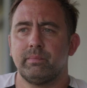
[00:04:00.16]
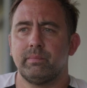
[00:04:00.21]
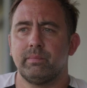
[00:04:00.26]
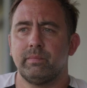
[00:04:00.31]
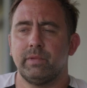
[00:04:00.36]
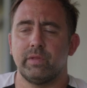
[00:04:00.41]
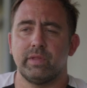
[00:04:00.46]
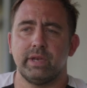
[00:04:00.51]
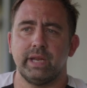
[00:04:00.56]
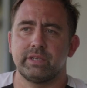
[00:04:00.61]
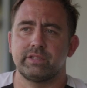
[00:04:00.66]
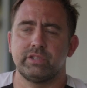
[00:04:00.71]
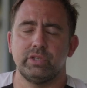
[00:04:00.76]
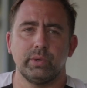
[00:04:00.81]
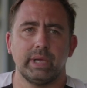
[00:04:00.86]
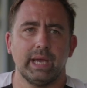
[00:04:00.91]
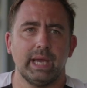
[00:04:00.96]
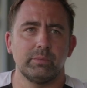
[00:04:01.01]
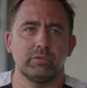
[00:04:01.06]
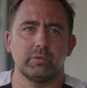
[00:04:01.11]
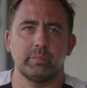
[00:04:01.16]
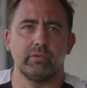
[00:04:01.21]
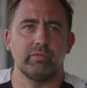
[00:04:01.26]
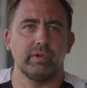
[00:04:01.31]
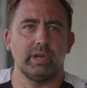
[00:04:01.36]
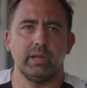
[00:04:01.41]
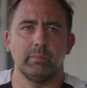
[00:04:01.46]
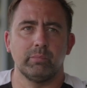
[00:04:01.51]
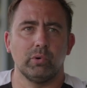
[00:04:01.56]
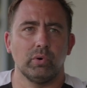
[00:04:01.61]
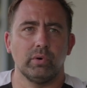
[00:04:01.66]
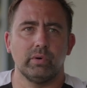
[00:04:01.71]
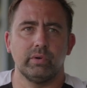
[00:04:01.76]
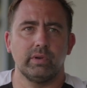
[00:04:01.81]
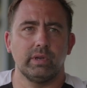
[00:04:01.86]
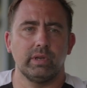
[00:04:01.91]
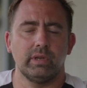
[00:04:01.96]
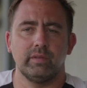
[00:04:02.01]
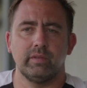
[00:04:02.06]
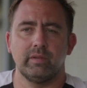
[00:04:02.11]
the next 2 games will be really
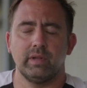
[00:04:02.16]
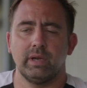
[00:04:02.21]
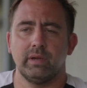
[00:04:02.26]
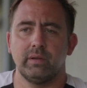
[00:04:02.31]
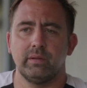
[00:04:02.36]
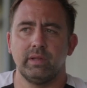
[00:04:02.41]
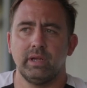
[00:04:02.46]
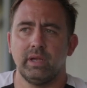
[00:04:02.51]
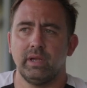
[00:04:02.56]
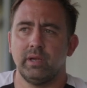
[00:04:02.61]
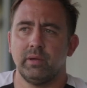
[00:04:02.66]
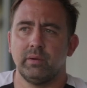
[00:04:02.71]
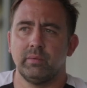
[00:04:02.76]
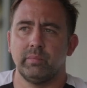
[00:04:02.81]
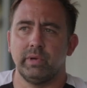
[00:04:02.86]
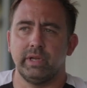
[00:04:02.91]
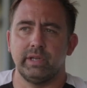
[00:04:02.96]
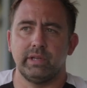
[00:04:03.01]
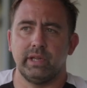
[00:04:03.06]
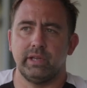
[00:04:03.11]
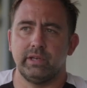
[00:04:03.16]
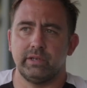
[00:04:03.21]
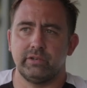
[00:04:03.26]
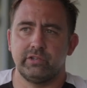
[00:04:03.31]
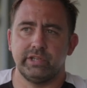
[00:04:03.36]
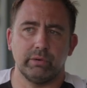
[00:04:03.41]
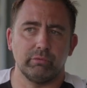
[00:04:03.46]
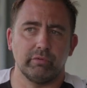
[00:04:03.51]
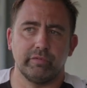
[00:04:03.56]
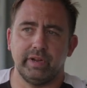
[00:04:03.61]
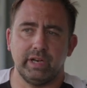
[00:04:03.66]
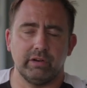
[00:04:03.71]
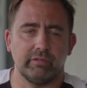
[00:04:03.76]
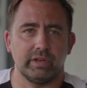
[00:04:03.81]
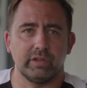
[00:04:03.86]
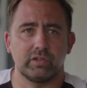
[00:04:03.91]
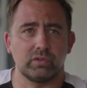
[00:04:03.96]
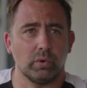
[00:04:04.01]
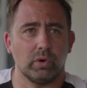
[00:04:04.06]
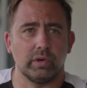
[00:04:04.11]
important, and but general feeling around
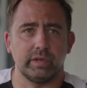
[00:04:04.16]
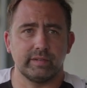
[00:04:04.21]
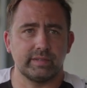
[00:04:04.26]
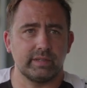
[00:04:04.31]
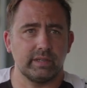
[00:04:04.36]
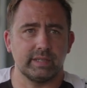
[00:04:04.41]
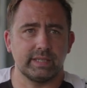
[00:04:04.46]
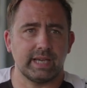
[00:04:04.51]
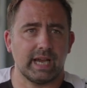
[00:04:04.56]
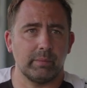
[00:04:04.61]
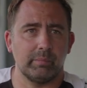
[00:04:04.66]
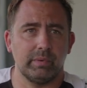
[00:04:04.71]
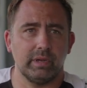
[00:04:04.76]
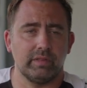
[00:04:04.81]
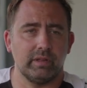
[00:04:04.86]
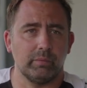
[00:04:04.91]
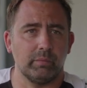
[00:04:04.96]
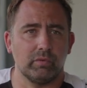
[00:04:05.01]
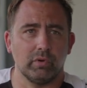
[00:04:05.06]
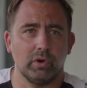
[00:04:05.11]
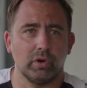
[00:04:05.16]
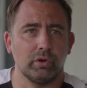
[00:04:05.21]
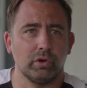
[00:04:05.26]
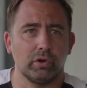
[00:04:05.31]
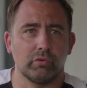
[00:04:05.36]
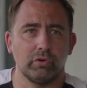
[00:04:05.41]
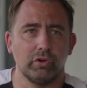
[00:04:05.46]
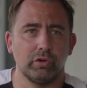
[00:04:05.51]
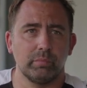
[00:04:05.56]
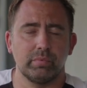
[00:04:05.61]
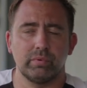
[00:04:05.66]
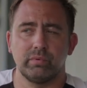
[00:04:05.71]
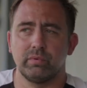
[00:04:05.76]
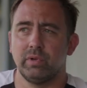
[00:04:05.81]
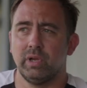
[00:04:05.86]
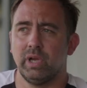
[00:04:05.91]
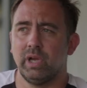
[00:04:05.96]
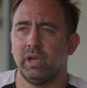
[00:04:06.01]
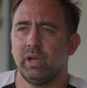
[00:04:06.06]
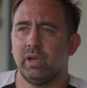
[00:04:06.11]
the squad is happy. I think we've got a good group.
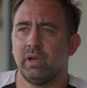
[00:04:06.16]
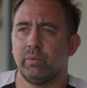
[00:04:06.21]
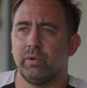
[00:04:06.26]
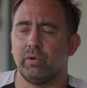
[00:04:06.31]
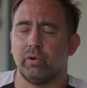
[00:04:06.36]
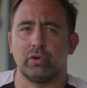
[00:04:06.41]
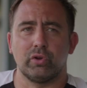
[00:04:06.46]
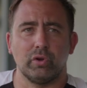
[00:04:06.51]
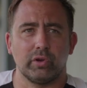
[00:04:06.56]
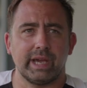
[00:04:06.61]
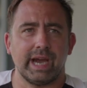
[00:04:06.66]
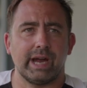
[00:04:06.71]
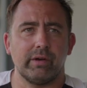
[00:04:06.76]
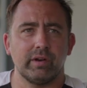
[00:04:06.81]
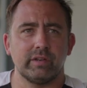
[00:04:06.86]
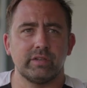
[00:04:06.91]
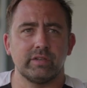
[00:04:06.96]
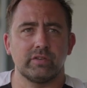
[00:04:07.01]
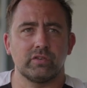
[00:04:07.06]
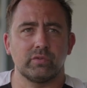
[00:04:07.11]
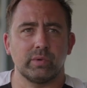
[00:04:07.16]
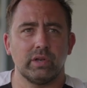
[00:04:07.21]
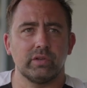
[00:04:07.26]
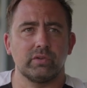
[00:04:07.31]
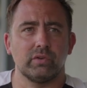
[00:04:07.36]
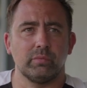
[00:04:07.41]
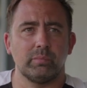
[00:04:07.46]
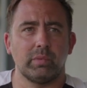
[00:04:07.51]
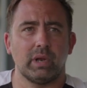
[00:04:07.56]
We've got good characters as well as good